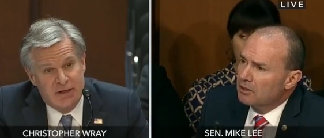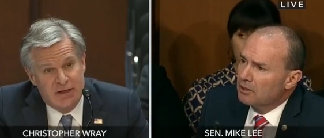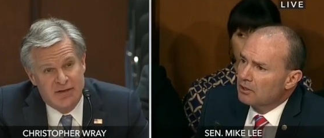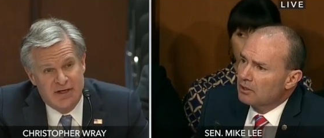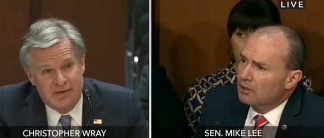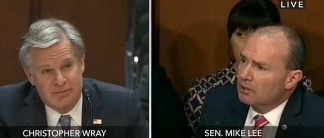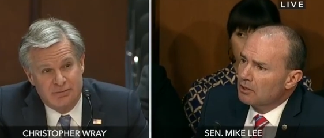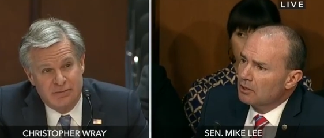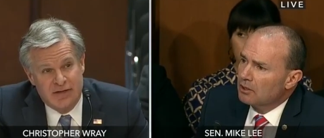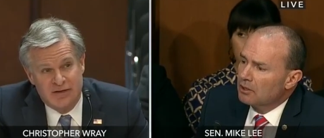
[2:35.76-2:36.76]
Speaker 1: I think it,
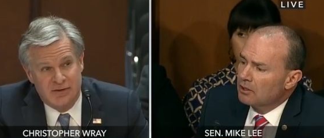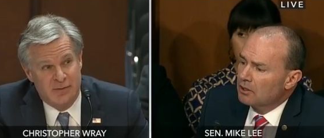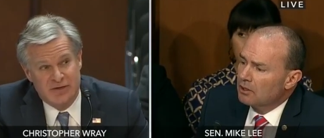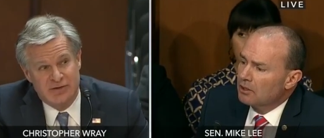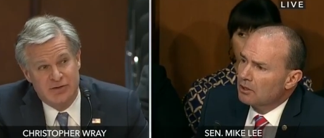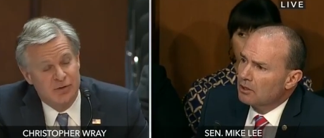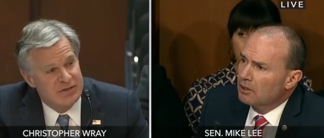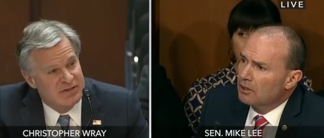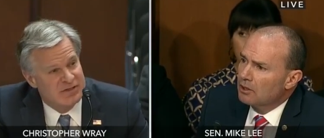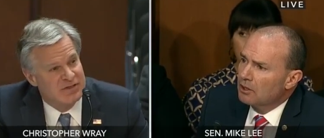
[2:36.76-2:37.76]
I think there've been two
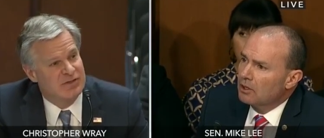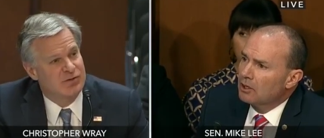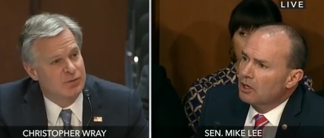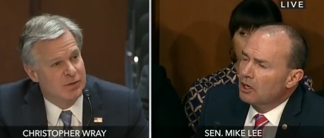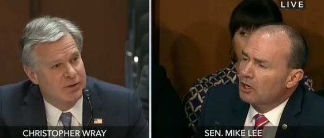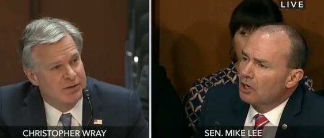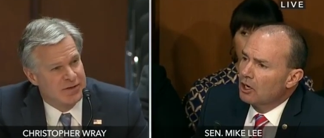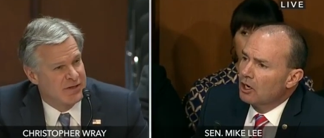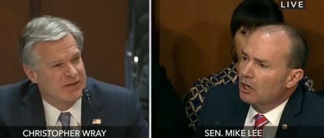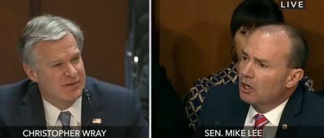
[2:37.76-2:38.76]
instances where
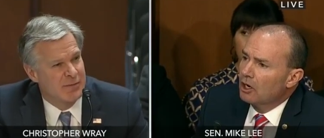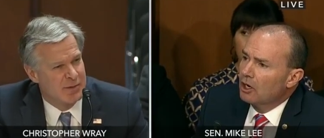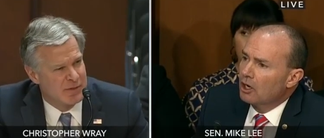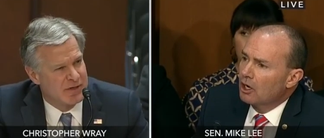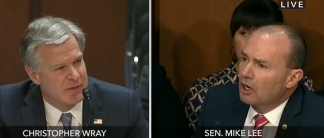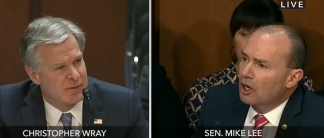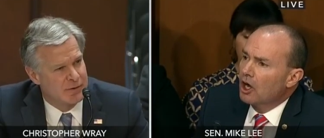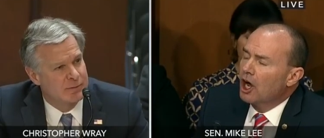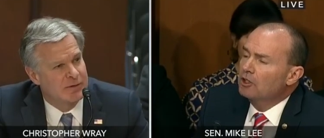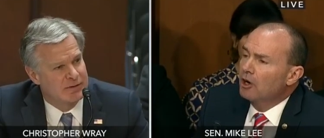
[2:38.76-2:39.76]
I think is maybe the number.
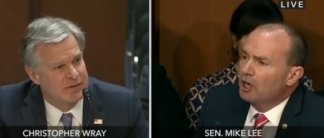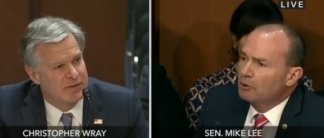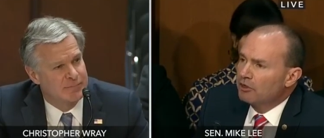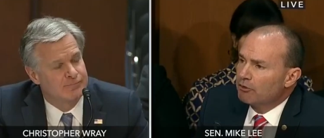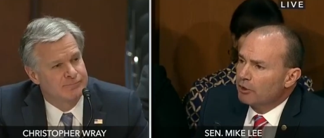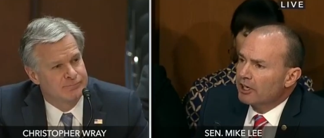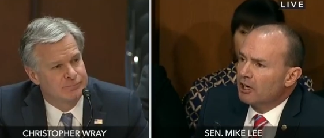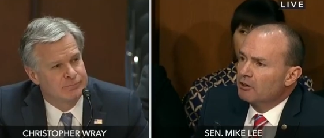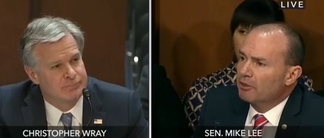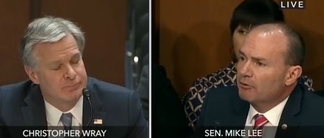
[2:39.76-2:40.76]
100 103,
Speaker 2: uh,
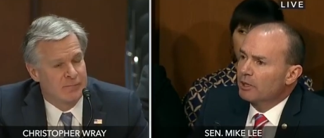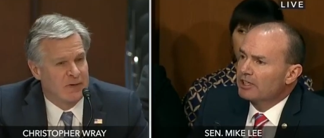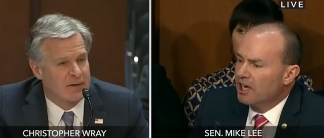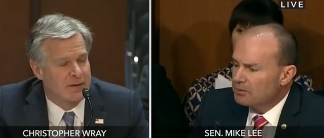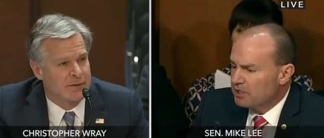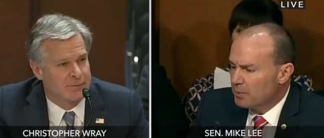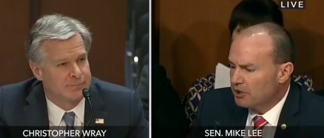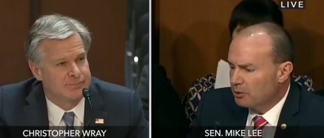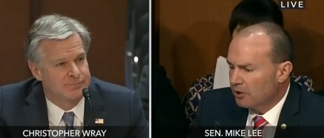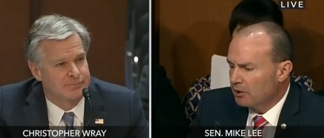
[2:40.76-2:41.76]
103 times it's been
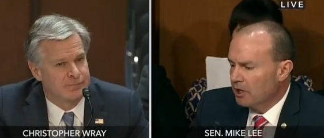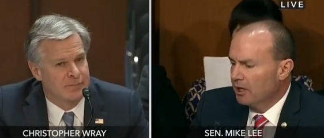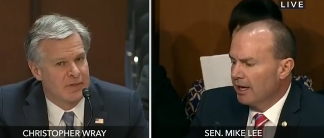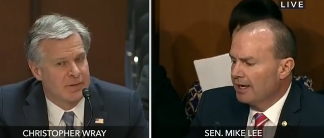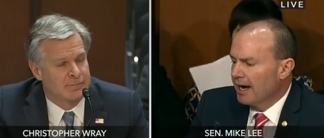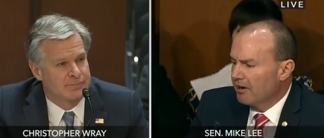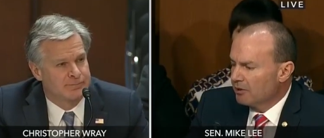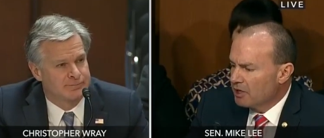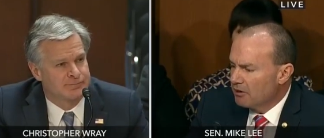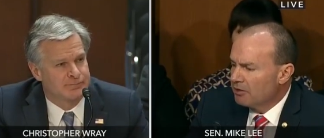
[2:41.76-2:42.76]
triggered. And out of
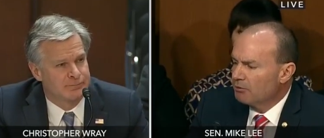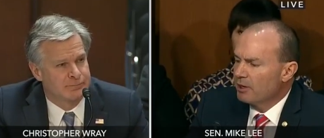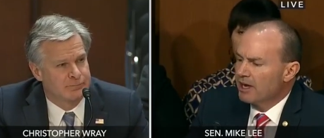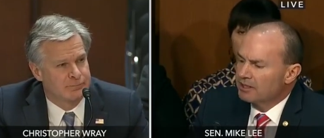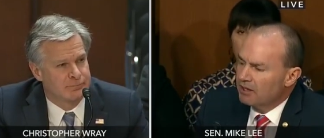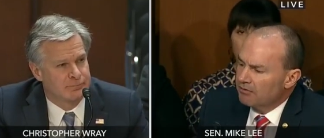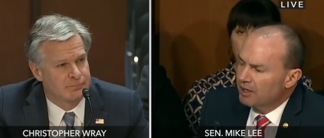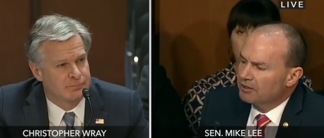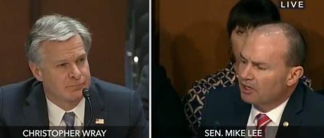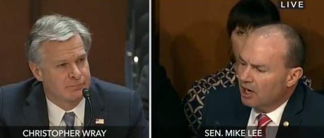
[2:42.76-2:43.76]
those 103
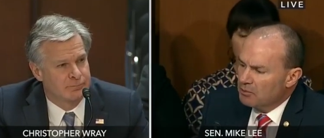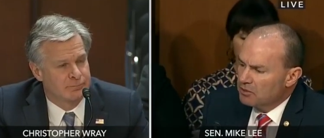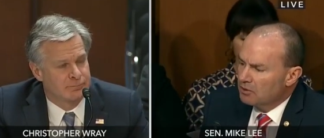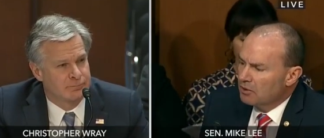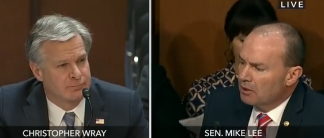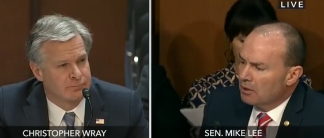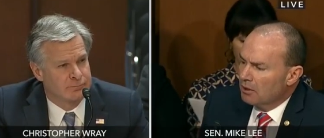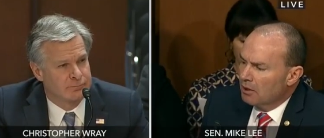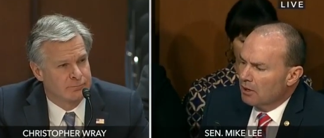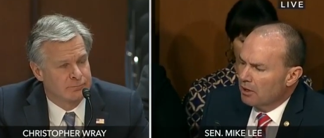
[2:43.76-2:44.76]
identified times,
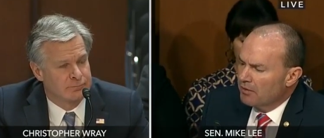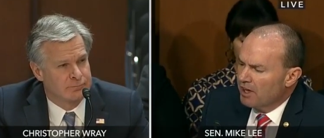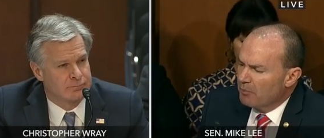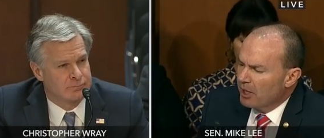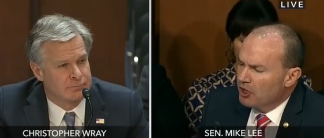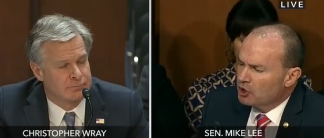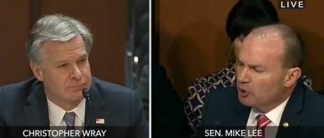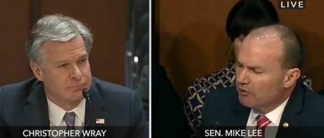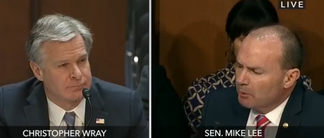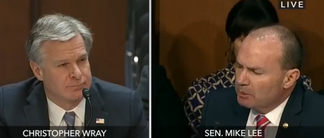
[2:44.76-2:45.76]
uh, the FBI
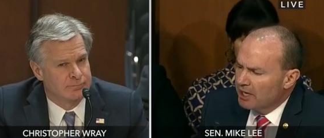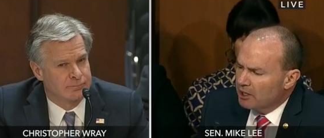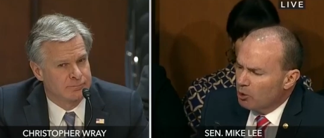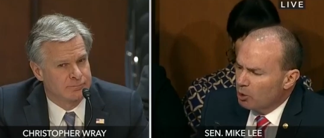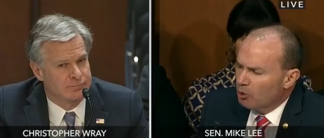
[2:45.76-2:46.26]
should have obtained a court